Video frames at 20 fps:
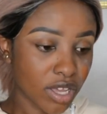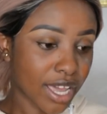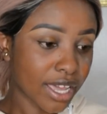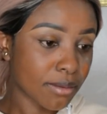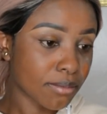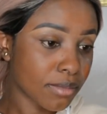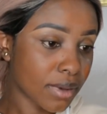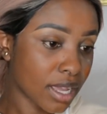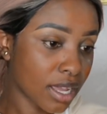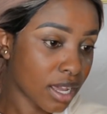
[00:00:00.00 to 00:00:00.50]

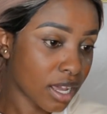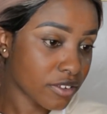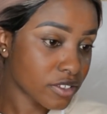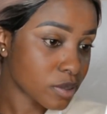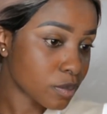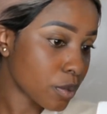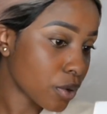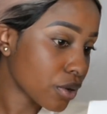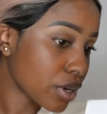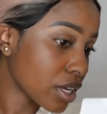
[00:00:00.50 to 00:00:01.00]
I may have
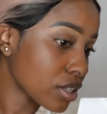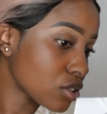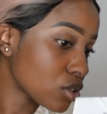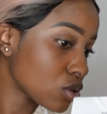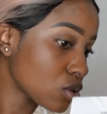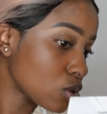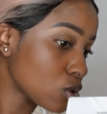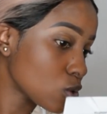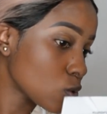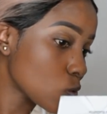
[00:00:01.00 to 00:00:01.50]
spoken
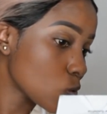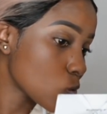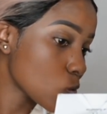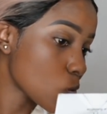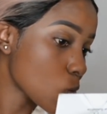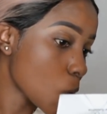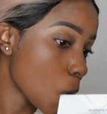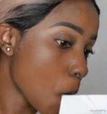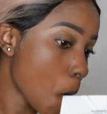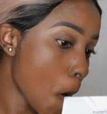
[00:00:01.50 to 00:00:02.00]
too
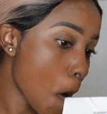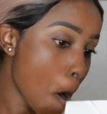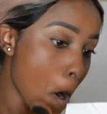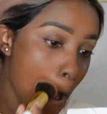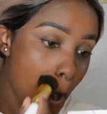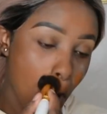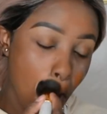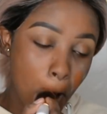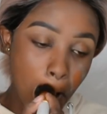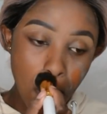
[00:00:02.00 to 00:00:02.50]
soon.
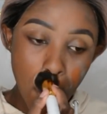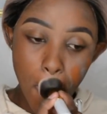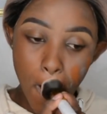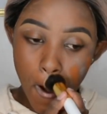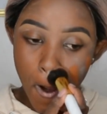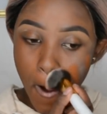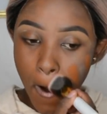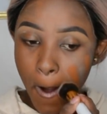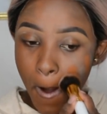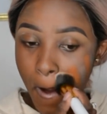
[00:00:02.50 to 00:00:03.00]

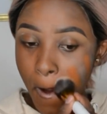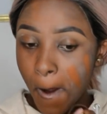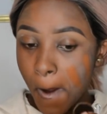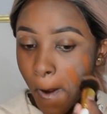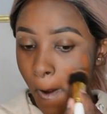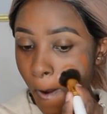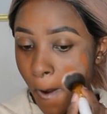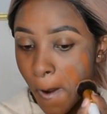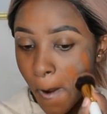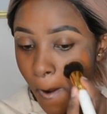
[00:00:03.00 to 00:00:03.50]
Huh.
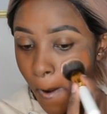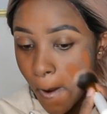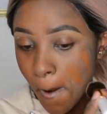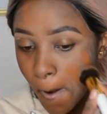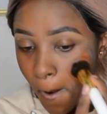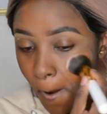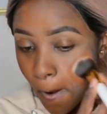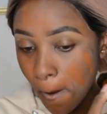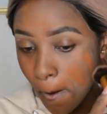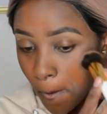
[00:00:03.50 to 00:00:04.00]

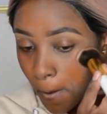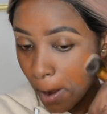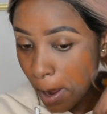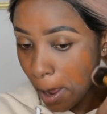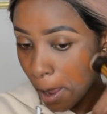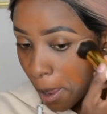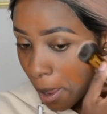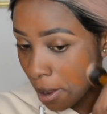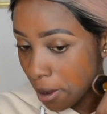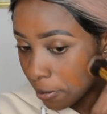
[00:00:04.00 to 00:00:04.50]

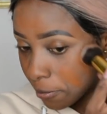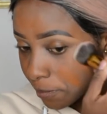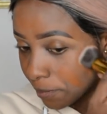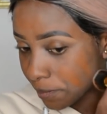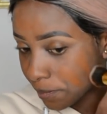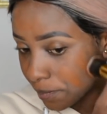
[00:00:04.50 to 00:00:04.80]
Okay.